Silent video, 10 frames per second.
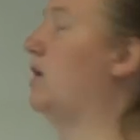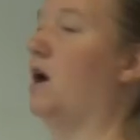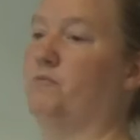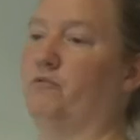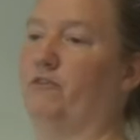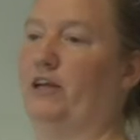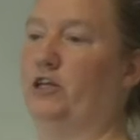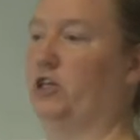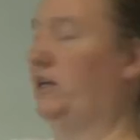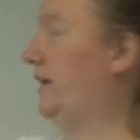one
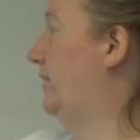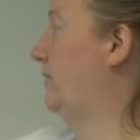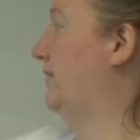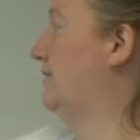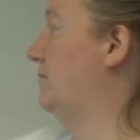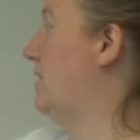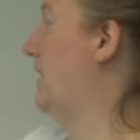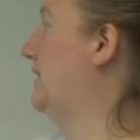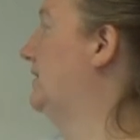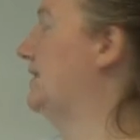operation, here there's a
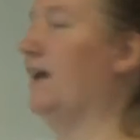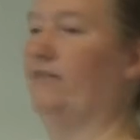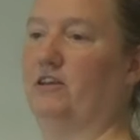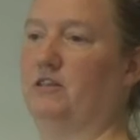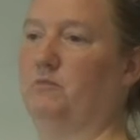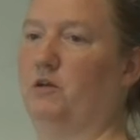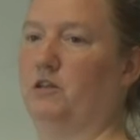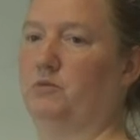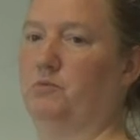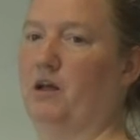minus and there's a
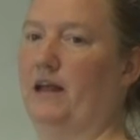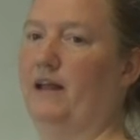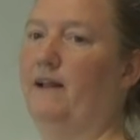multiply,